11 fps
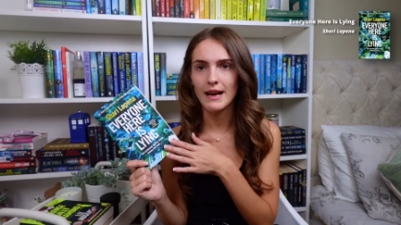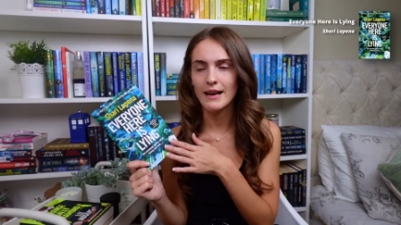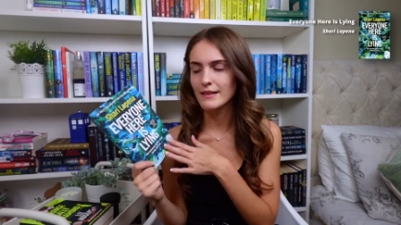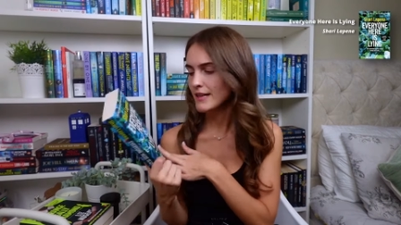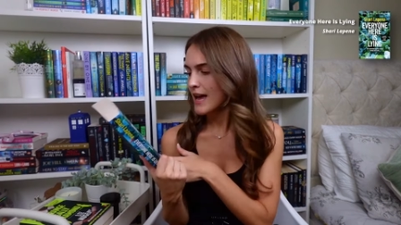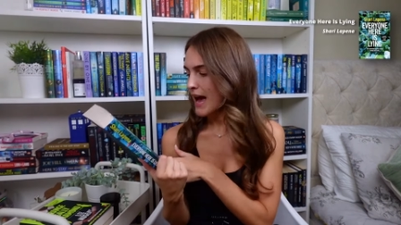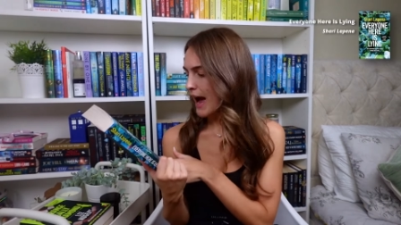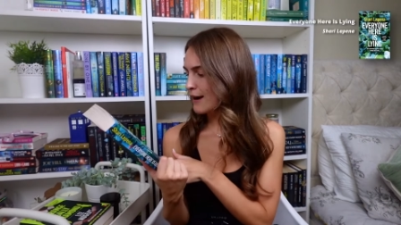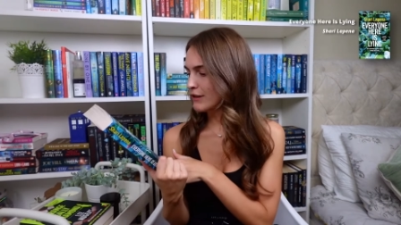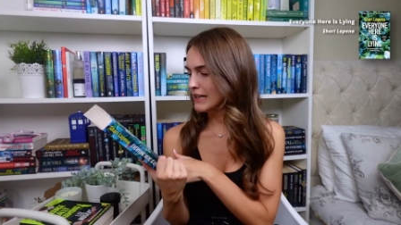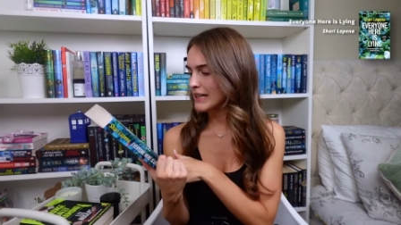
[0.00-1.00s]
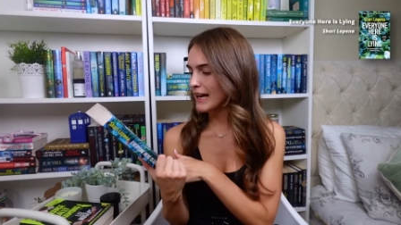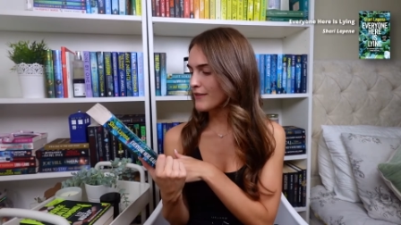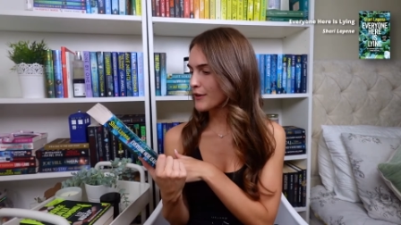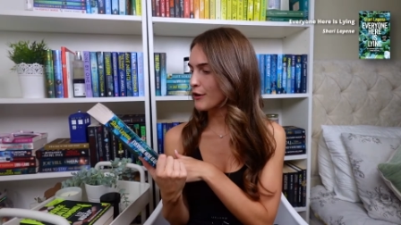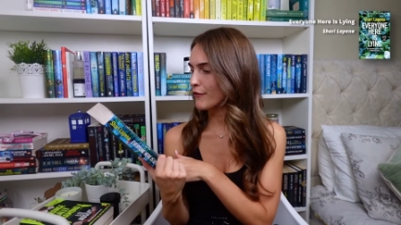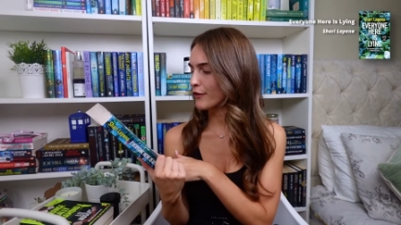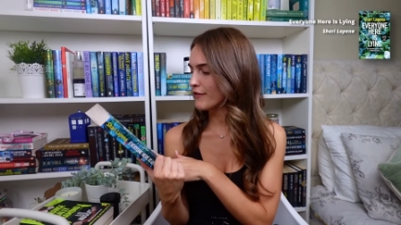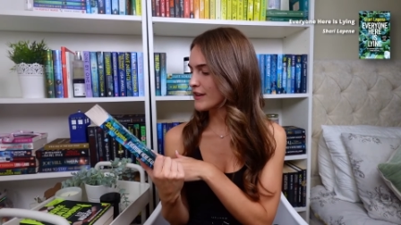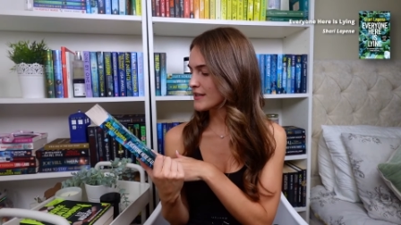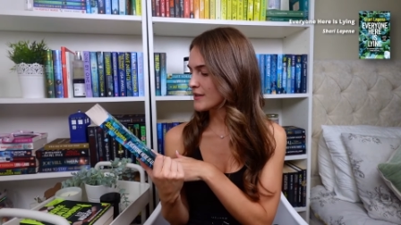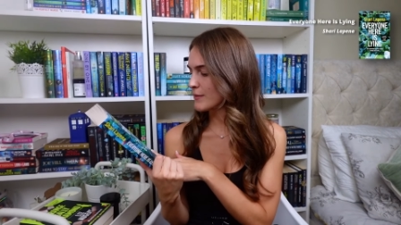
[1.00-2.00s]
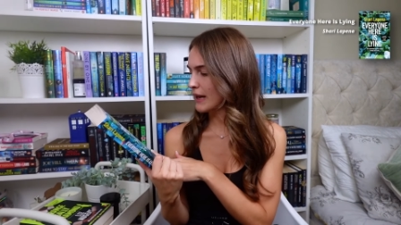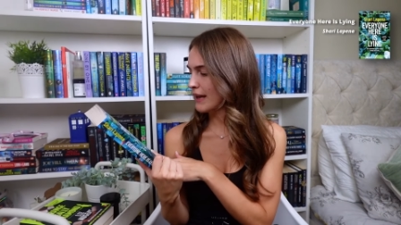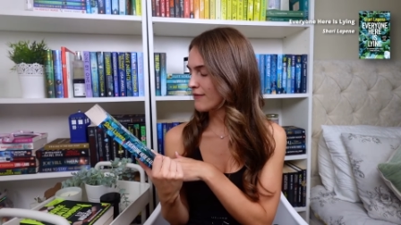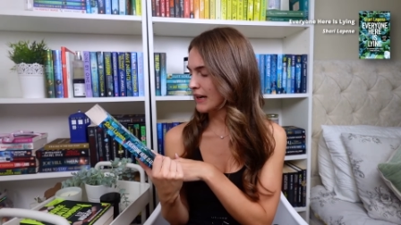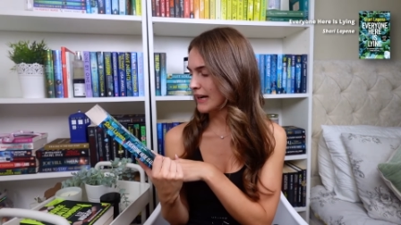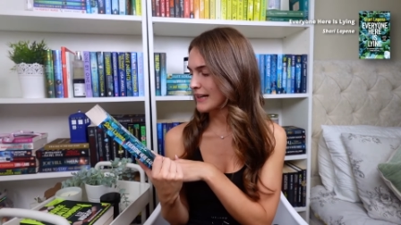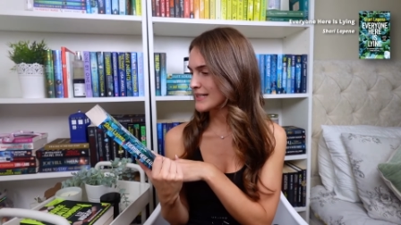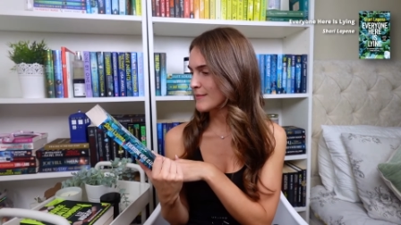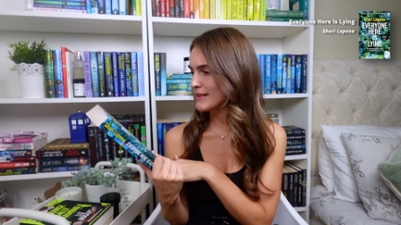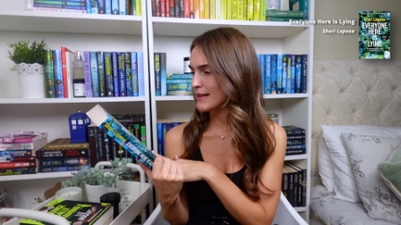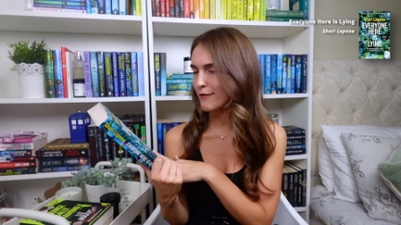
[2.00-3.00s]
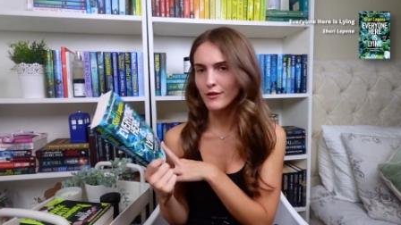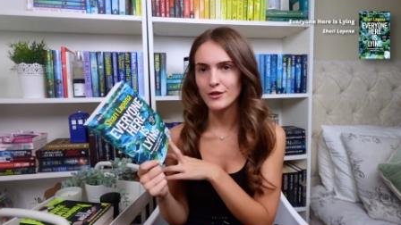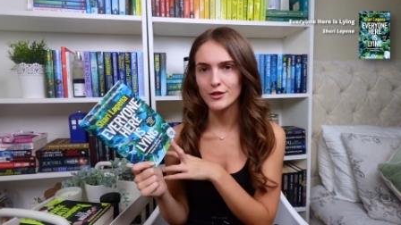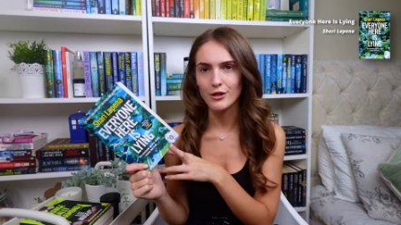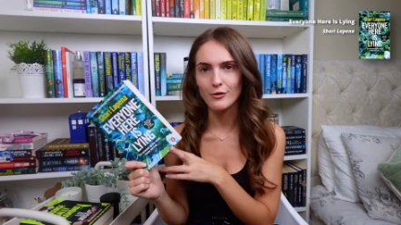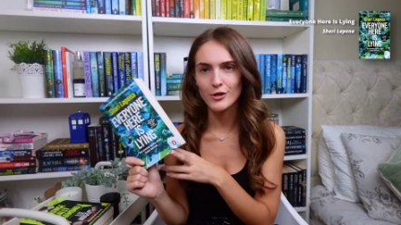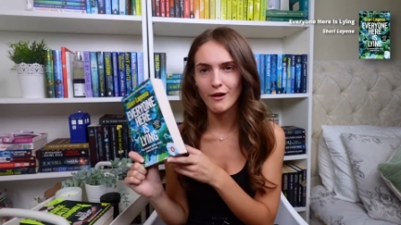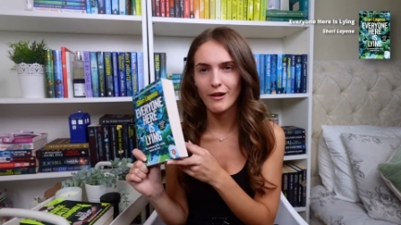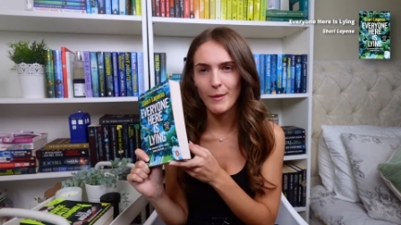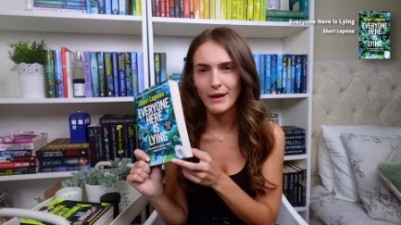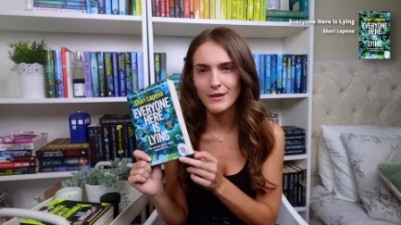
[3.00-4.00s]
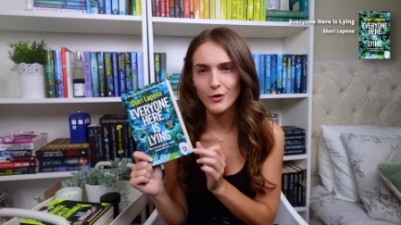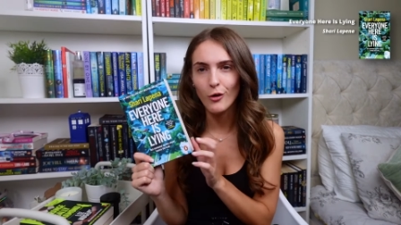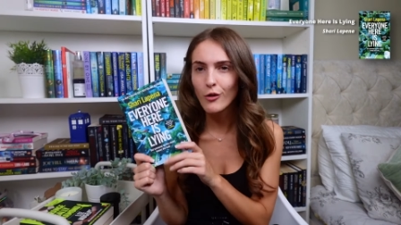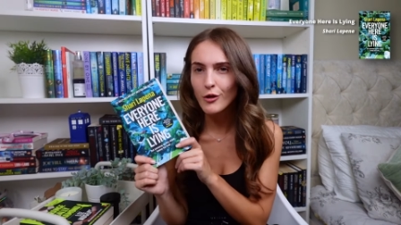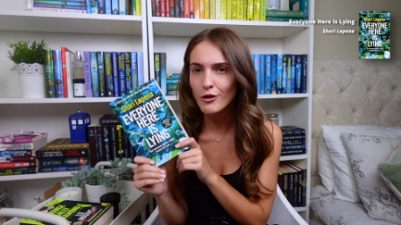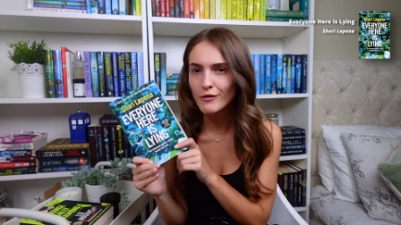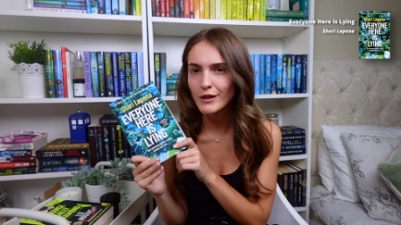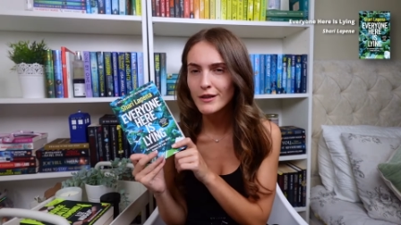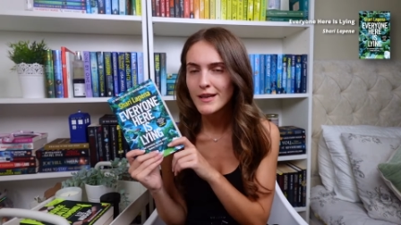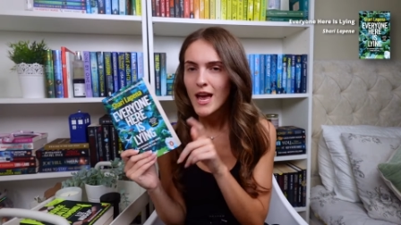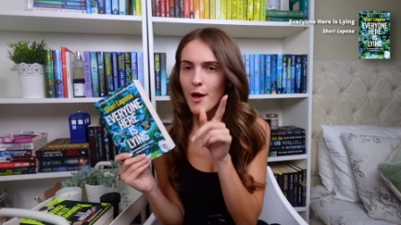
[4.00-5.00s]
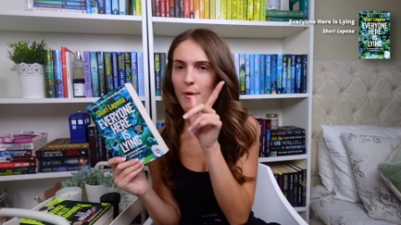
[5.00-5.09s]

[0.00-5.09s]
and I really like the cover of this as well I feel like it's a bit different to Shari LaPena's other covers